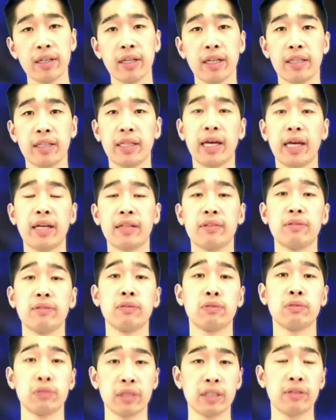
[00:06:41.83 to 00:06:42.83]
That
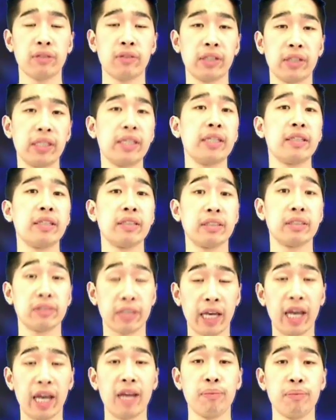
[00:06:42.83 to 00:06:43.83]
really
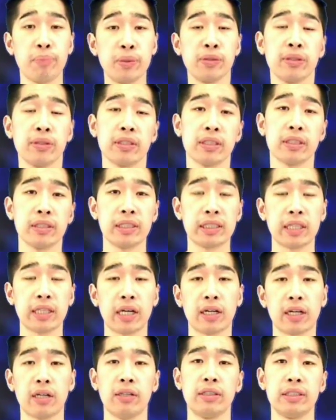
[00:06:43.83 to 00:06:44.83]
can boost the
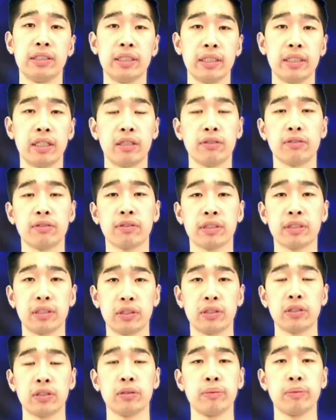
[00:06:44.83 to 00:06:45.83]
psychology of
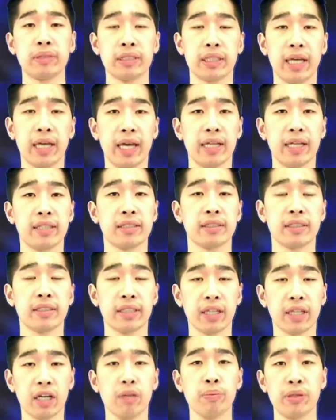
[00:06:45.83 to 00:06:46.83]
consumers and
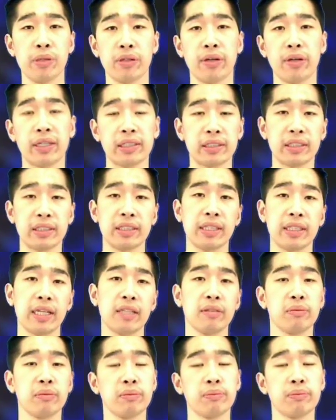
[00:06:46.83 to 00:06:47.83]
help you actually get
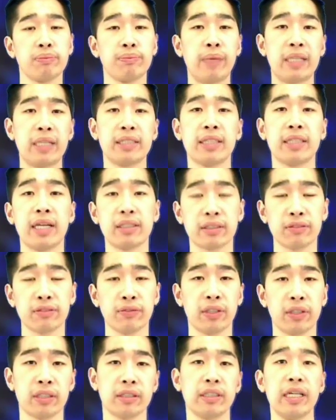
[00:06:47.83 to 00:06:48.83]
better sales
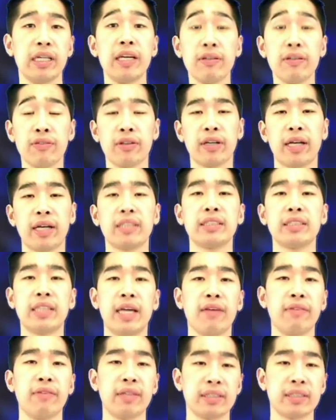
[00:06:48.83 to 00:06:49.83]
conversion if you're actually
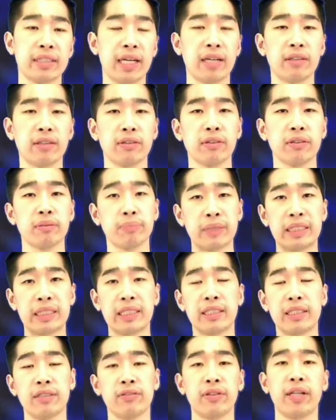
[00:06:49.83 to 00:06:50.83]
having a sale
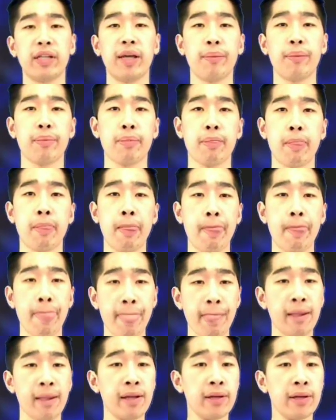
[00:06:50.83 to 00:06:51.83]
particularly for that.
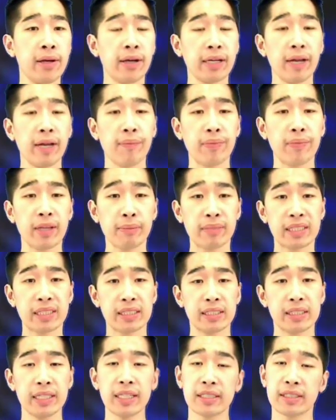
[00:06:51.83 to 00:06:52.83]
Okay, number
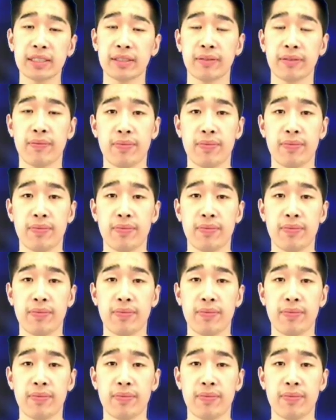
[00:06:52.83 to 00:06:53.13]
6.